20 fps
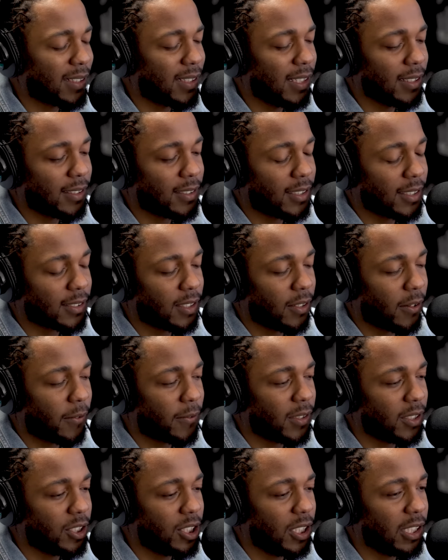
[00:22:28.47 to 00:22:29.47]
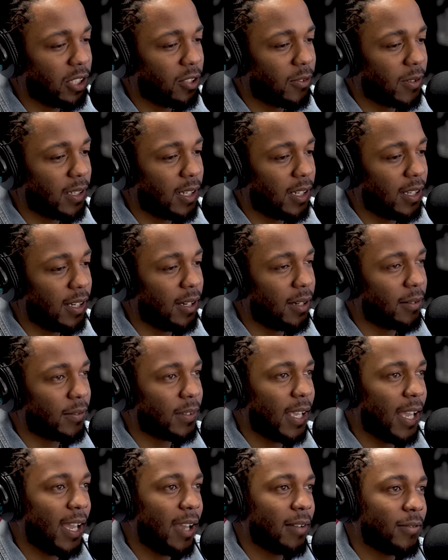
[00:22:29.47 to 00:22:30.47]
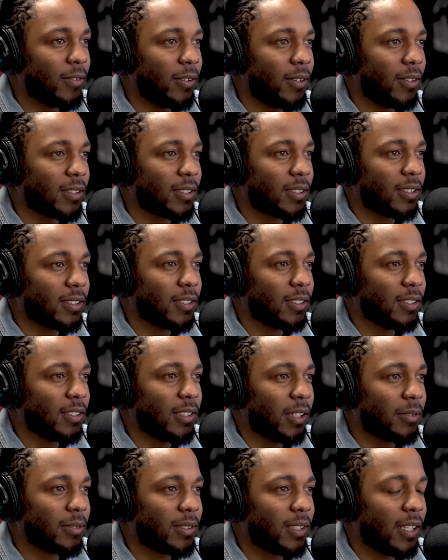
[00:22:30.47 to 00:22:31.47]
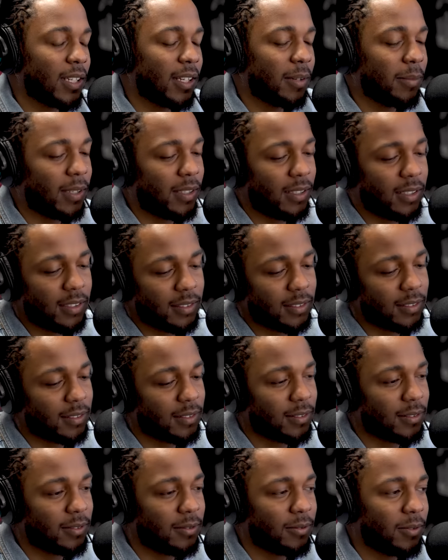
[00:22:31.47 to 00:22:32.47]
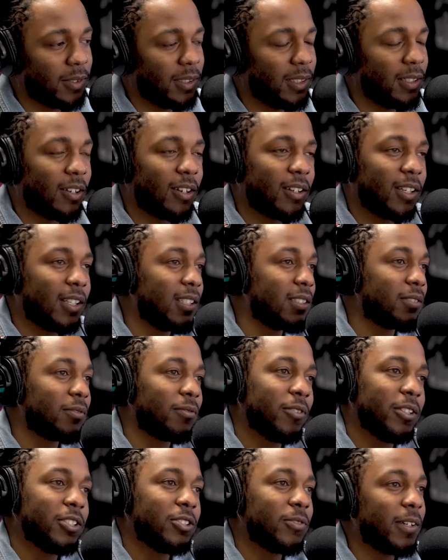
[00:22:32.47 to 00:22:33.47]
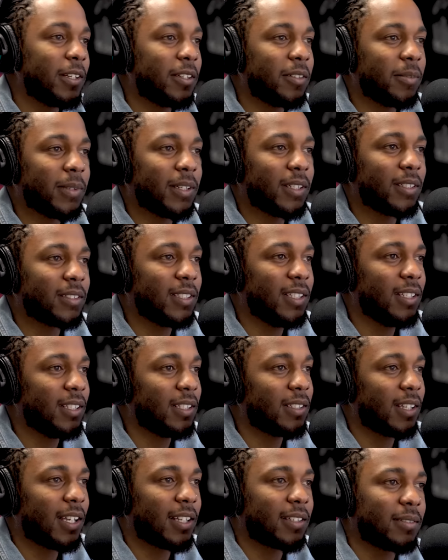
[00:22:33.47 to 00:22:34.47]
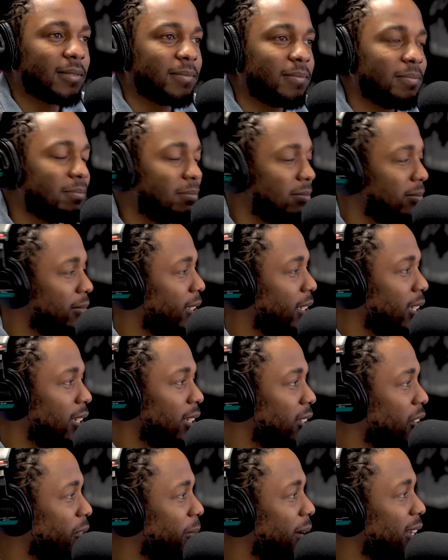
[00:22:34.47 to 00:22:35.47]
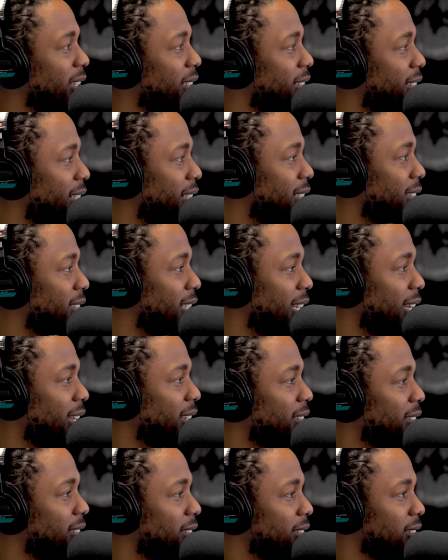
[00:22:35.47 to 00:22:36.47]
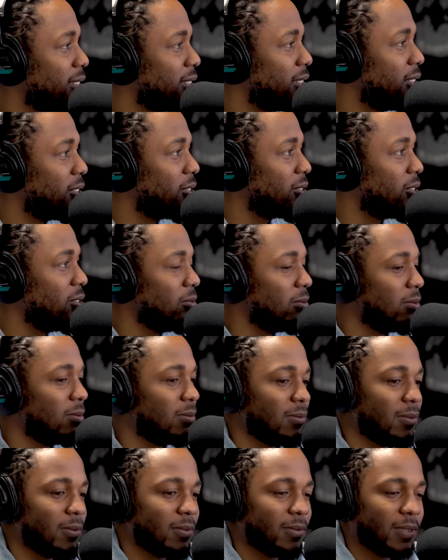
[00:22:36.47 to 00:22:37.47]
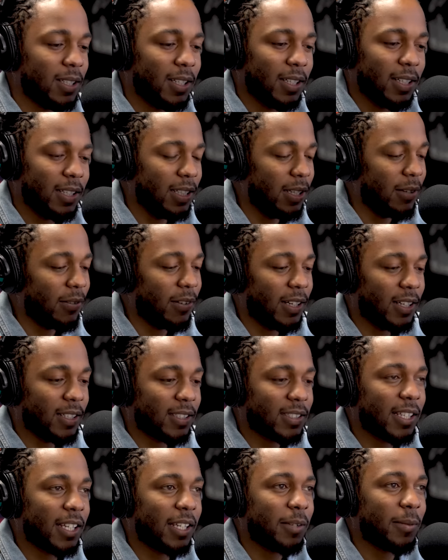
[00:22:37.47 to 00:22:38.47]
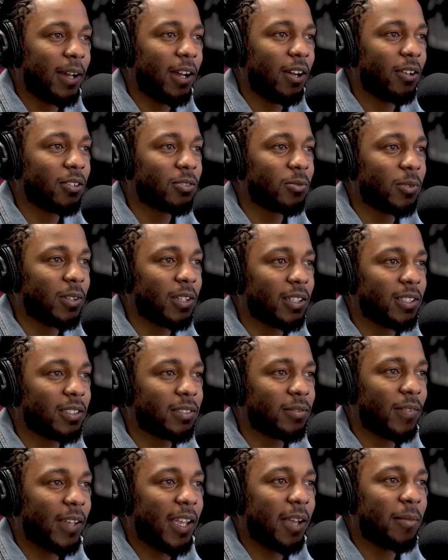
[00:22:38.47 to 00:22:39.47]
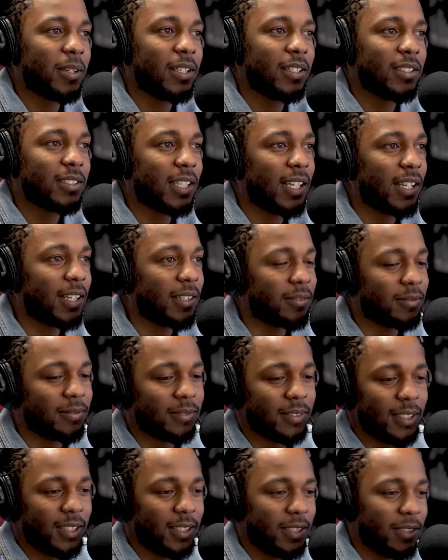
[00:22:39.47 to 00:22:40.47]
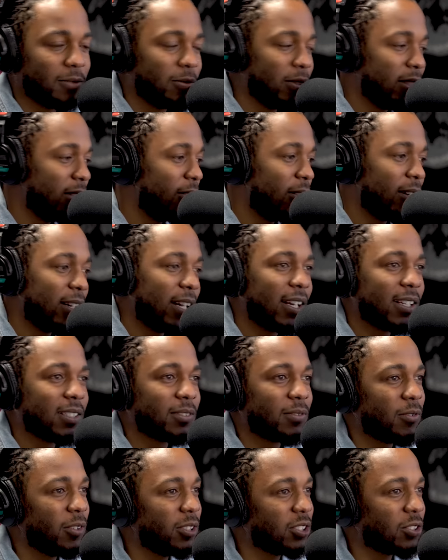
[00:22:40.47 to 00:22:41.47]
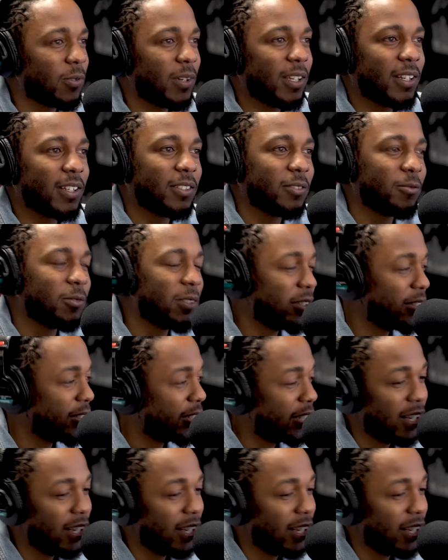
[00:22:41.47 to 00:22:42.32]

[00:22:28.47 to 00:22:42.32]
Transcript: think just off the genuine love he had for us. You know what I'm saying? I mean, we all in this refrigerator, man. He ain't have to. Nobody does that. You know, you living in the same house where his family is at, and we going out his refrigerator. When